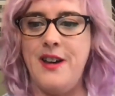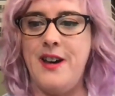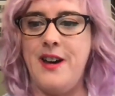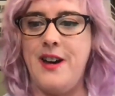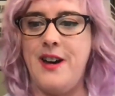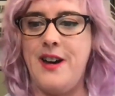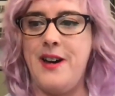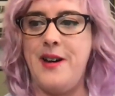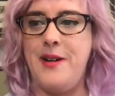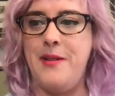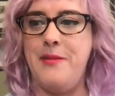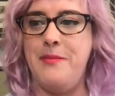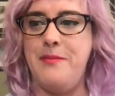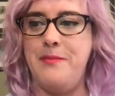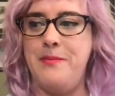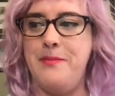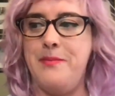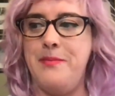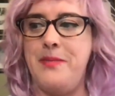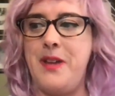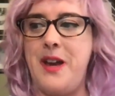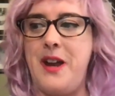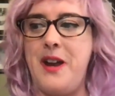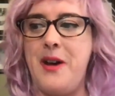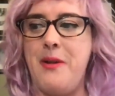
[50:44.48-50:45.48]
Um,
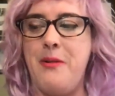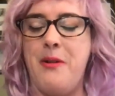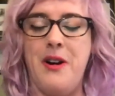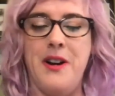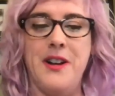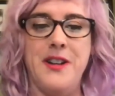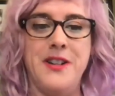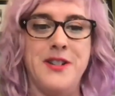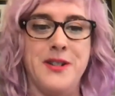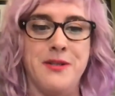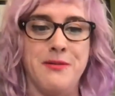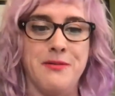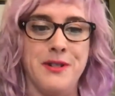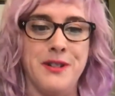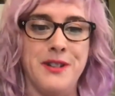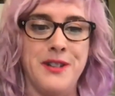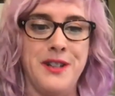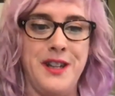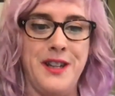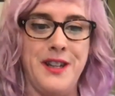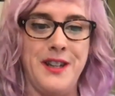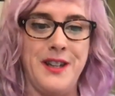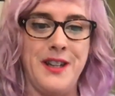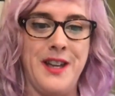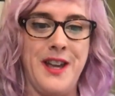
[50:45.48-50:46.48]
and I wanted to
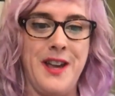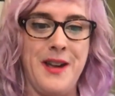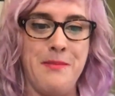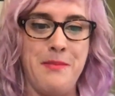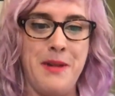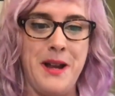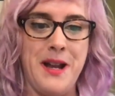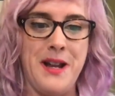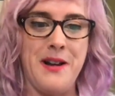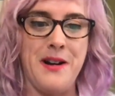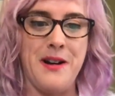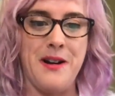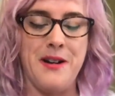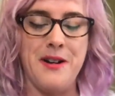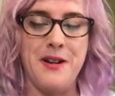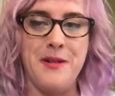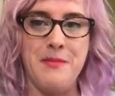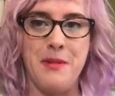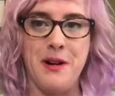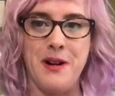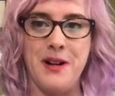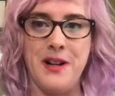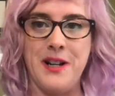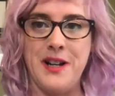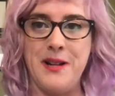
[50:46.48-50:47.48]
really campaign hard and
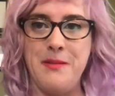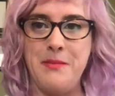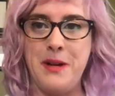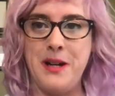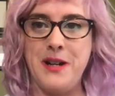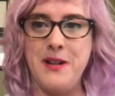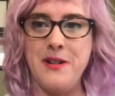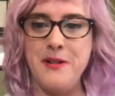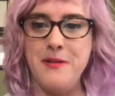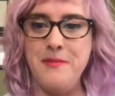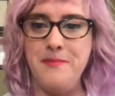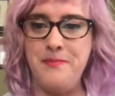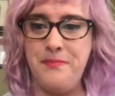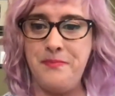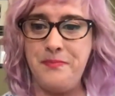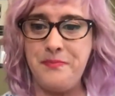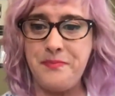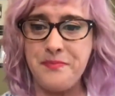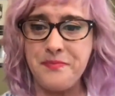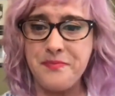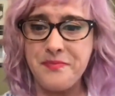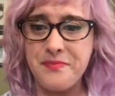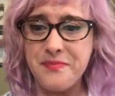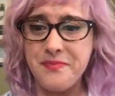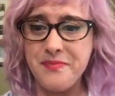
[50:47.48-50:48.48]
market it better.
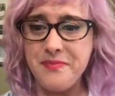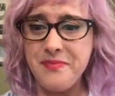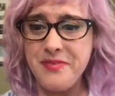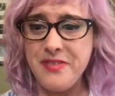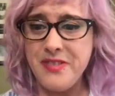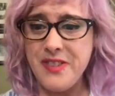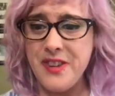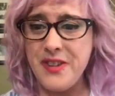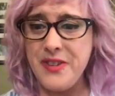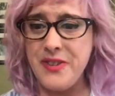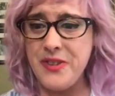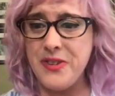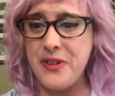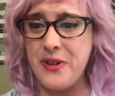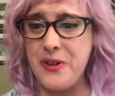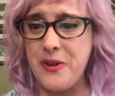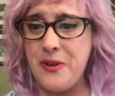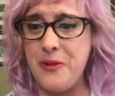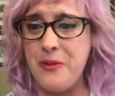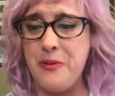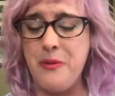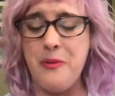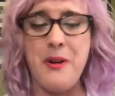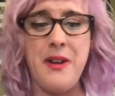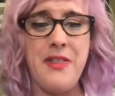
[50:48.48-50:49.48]

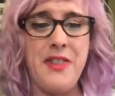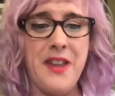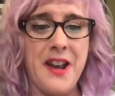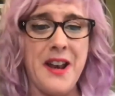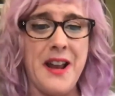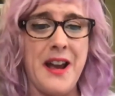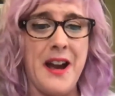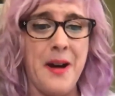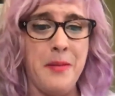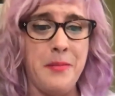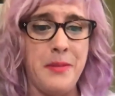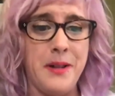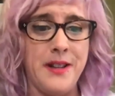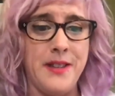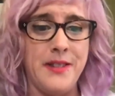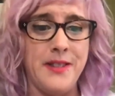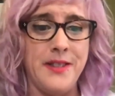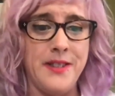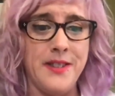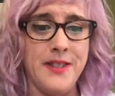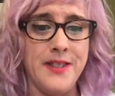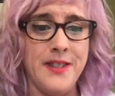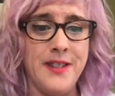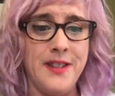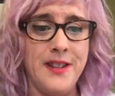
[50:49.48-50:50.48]
So when that
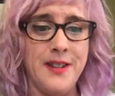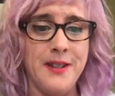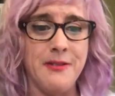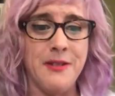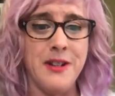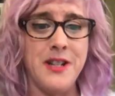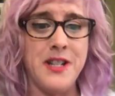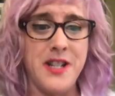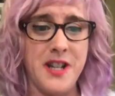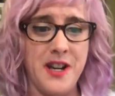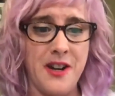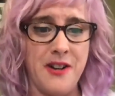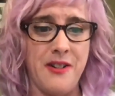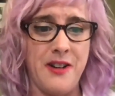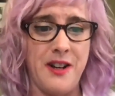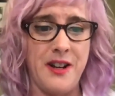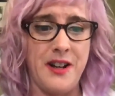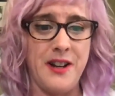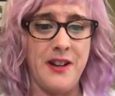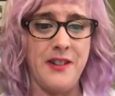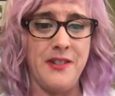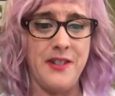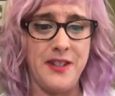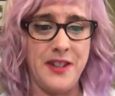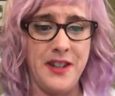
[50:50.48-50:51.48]
happens, reach out and
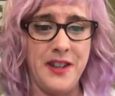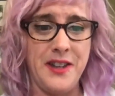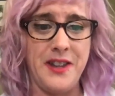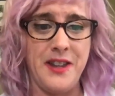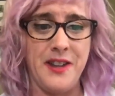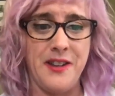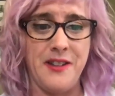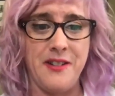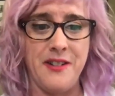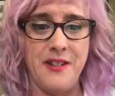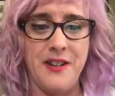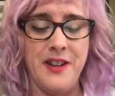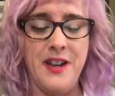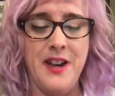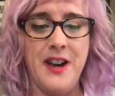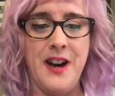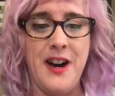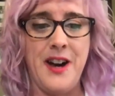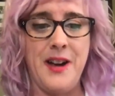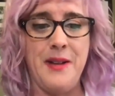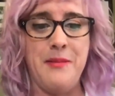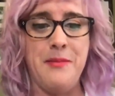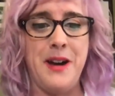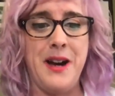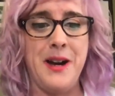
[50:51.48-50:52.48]
I will tell you.
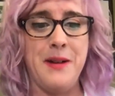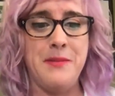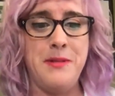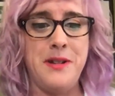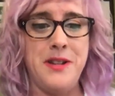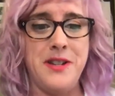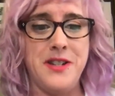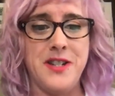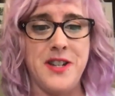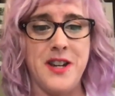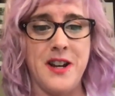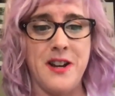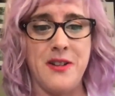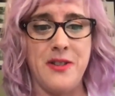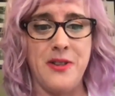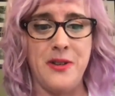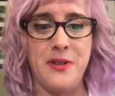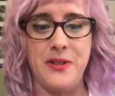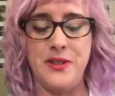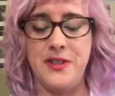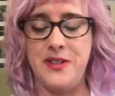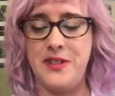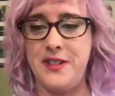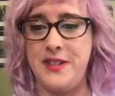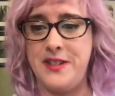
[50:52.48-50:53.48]
I'm happy to share
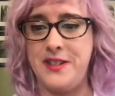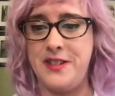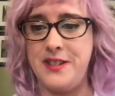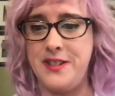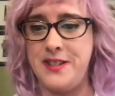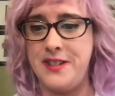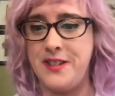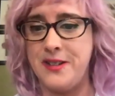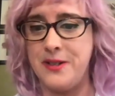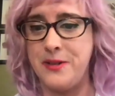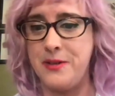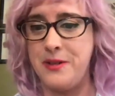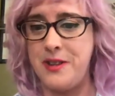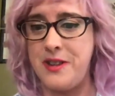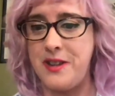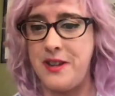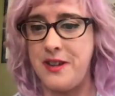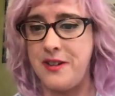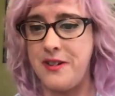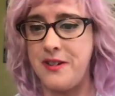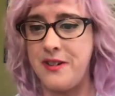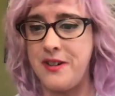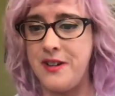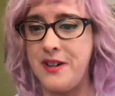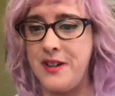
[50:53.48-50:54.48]
those statistics with
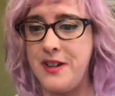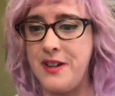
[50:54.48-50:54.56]
you.